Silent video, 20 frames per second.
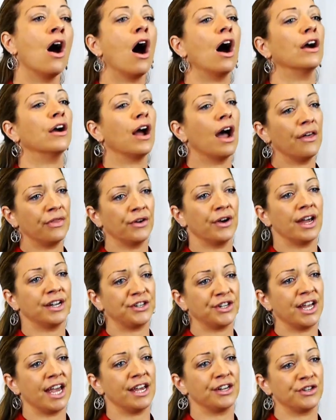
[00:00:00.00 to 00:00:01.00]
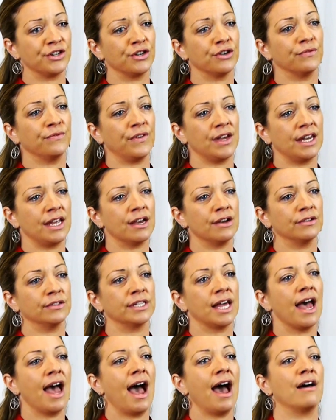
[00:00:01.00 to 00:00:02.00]
Our other educational
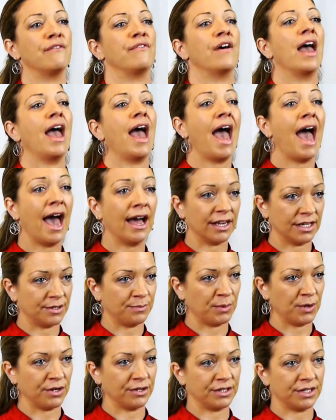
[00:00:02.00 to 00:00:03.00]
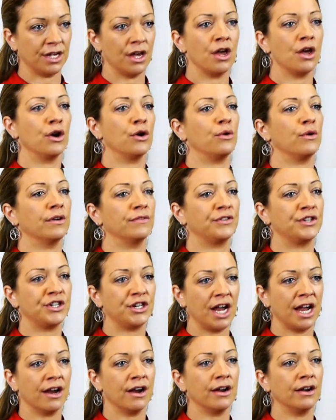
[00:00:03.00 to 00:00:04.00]
videos have experts who have
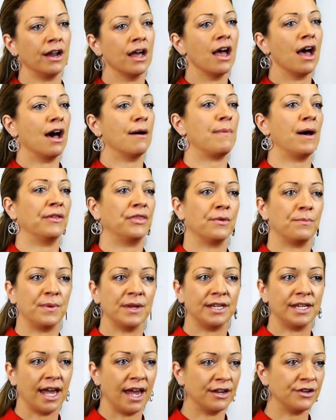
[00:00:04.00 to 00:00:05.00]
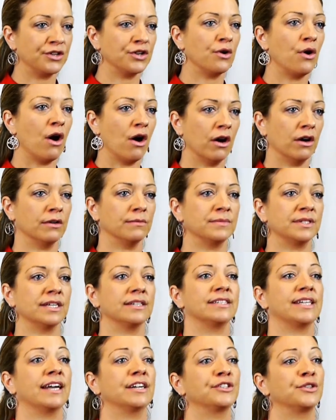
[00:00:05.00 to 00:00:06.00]
shared about the potential harms
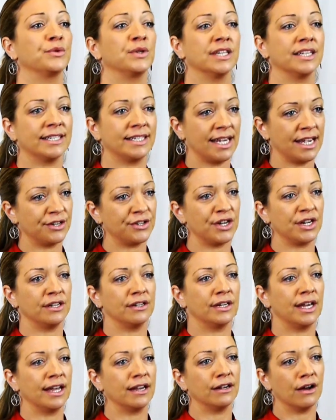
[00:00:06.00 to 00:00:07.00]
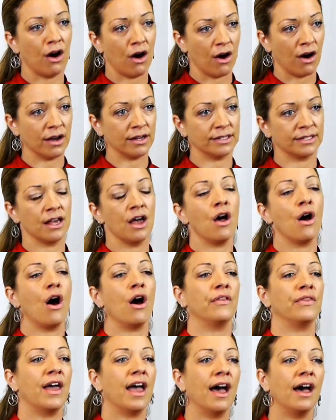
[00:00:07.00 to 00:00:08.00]
sexualization can cause
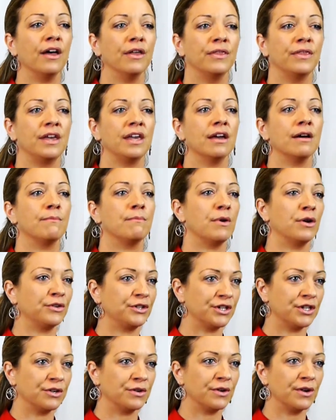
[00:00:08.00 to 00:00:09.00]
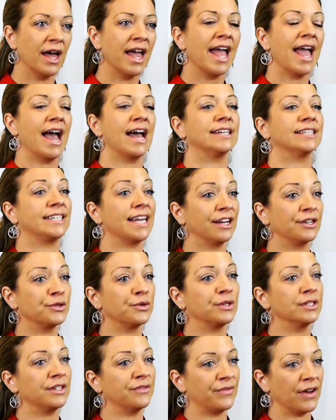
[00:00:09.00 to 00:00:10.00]
on the healthy emotional and
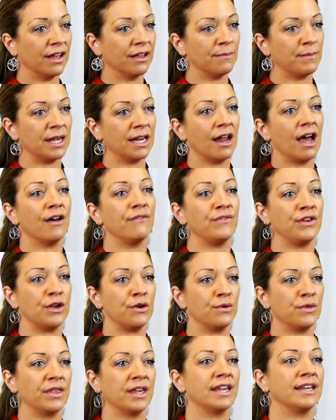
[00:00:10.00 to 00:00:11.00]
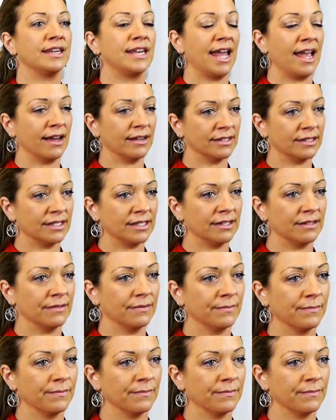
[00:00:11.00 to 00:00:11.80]
sexual development of youth in dance.